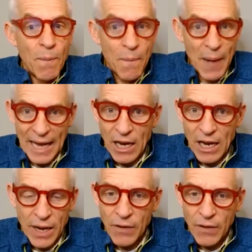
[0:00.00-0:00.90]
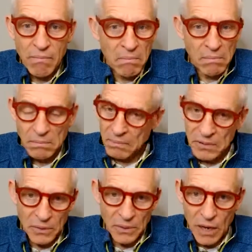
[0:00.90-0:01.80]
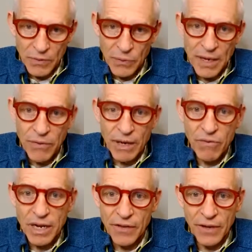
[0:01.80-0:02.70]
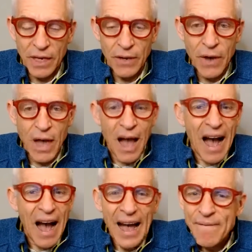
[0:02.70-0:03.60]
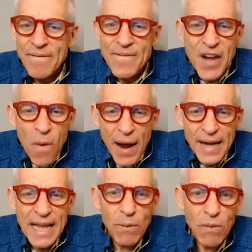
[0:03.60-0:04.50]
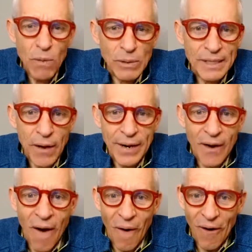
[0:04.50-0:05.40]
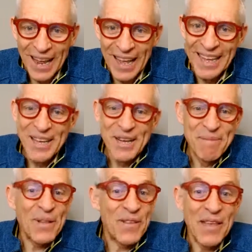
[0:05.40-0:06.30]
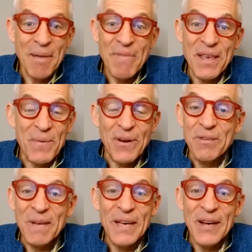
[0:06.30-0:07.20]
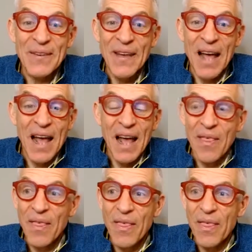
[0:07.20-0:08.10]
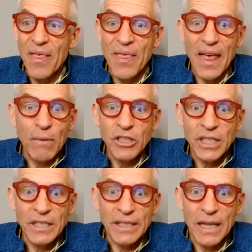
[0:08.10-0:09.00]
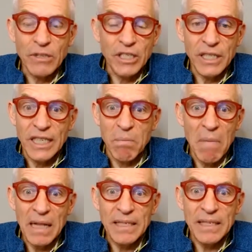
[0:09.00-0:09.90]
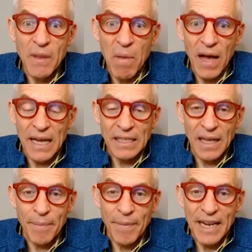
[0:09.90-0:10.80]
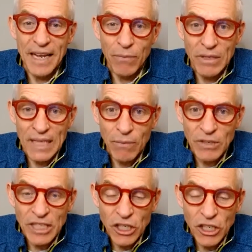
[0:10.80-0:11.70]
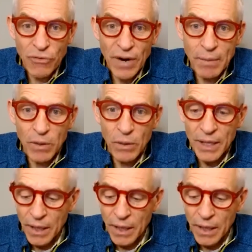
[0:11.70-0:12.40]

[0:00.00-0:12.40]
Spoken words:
back in Greece, over 2,300 years ago, I have no idea what was going on, but something was, because there was just this melting of the minds. I mean, it was incredible